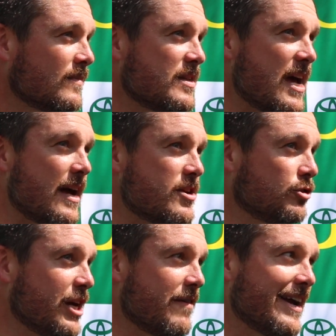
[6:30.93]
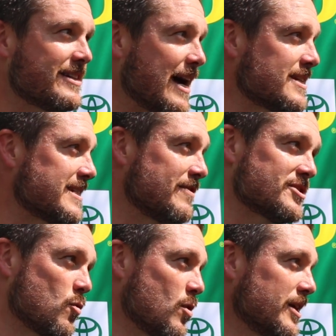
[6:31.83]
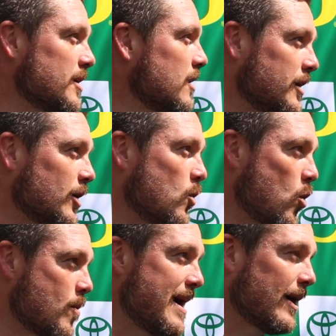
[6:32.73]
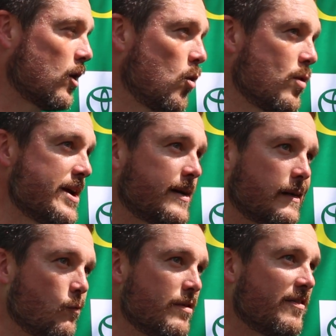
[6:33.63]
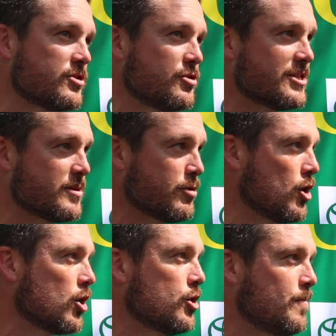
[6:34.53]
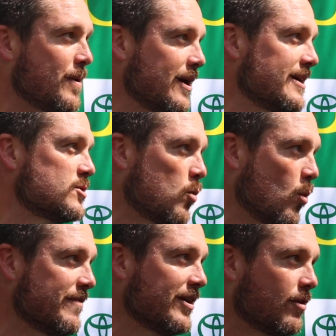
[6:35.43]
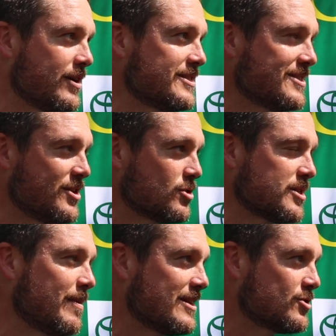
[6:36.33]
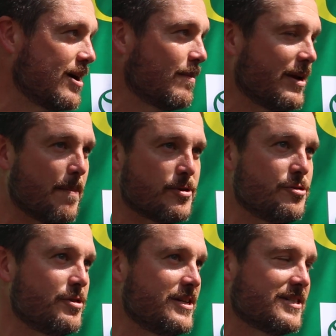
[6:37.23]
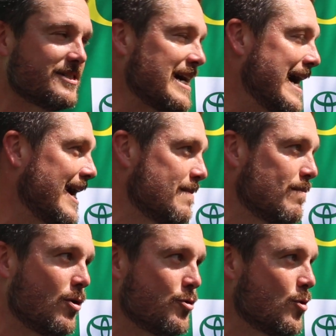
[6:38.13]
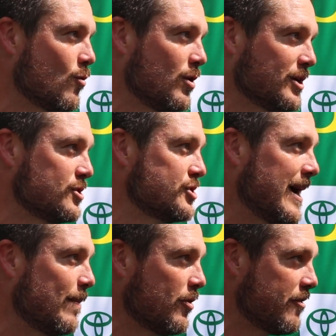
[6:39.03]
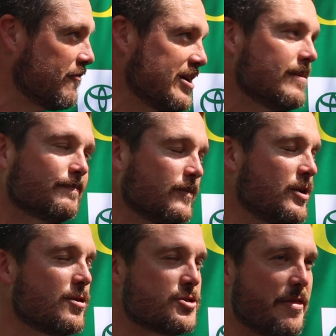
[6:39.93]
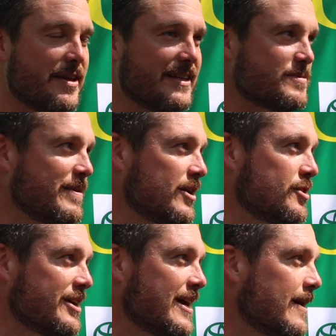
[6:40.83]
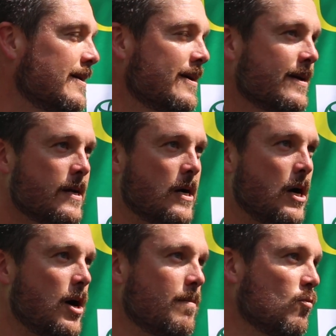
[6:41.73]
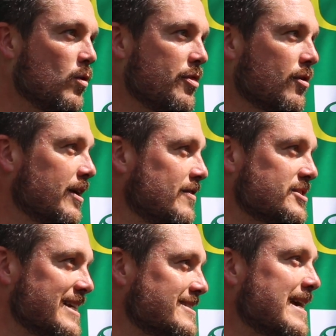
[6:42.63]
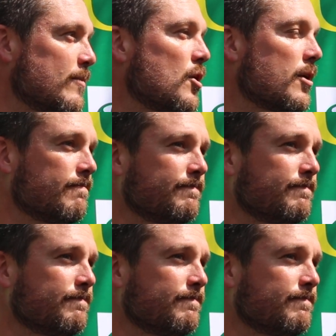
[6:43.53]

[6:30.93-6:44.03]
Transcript: Yeah, you know, Jake Van Dyne's given us a really good look at quarterback all week. We've also done some good-on-good periods where we've increased, you know, some of that scrambling opportunities, and Ty and Bo do a really good job on their feet, you know, so I think that's been good to get um, when they're giving us that same look.